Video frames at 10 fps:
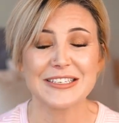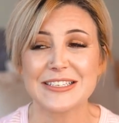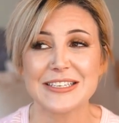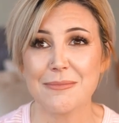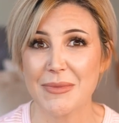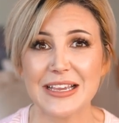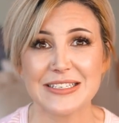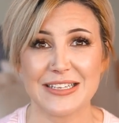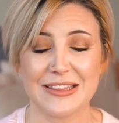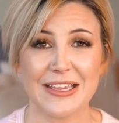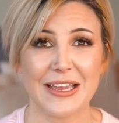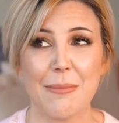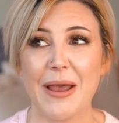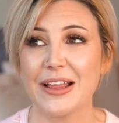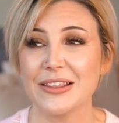This is the amazing thing
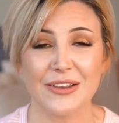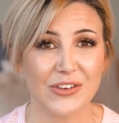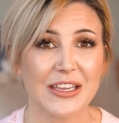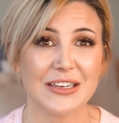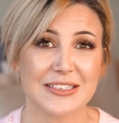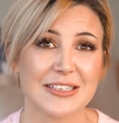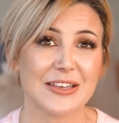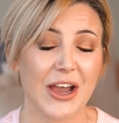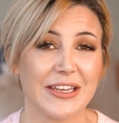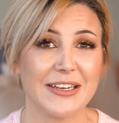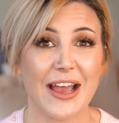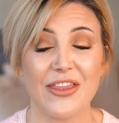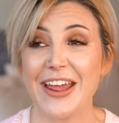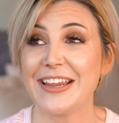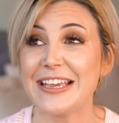about living in a society now
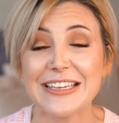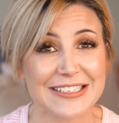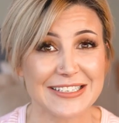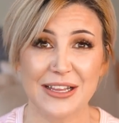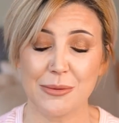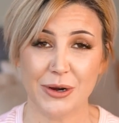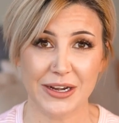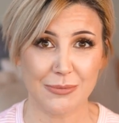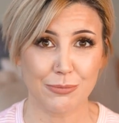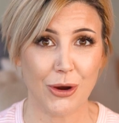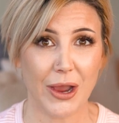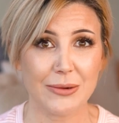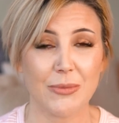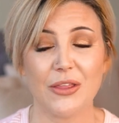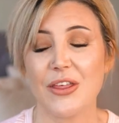that is celebrating
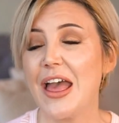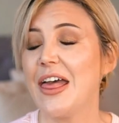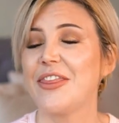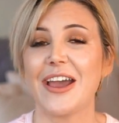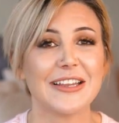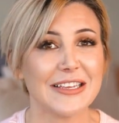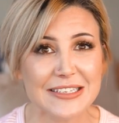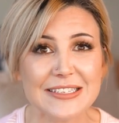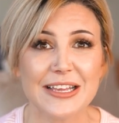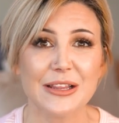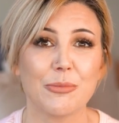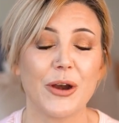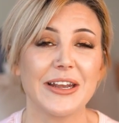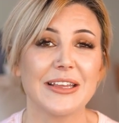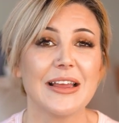Pride Month, that is
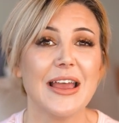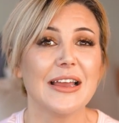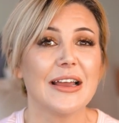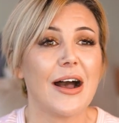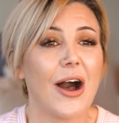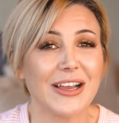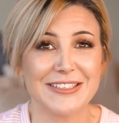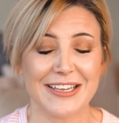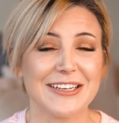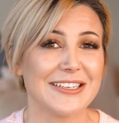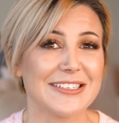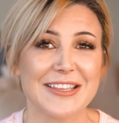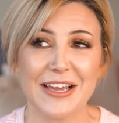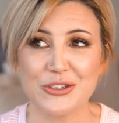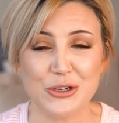celebrating identities
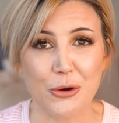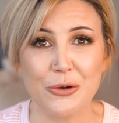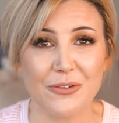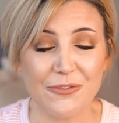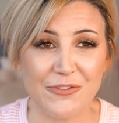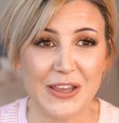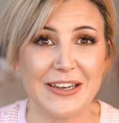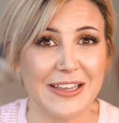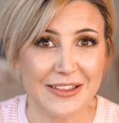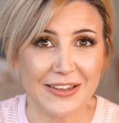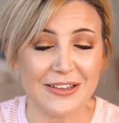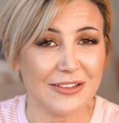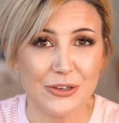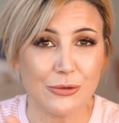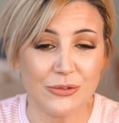that don't fit in the
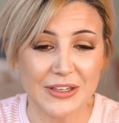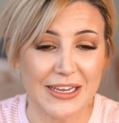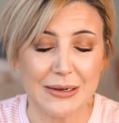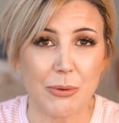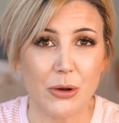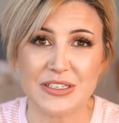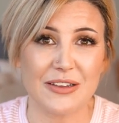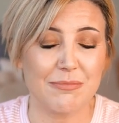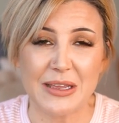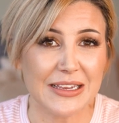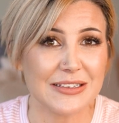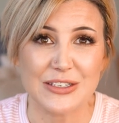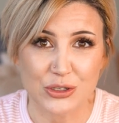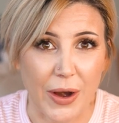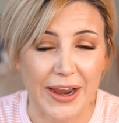little neat box of being
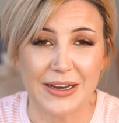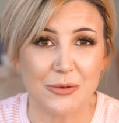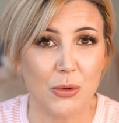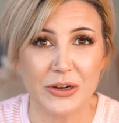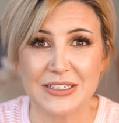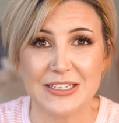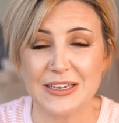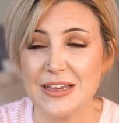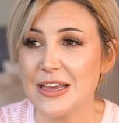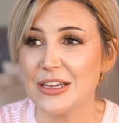straight and wanting to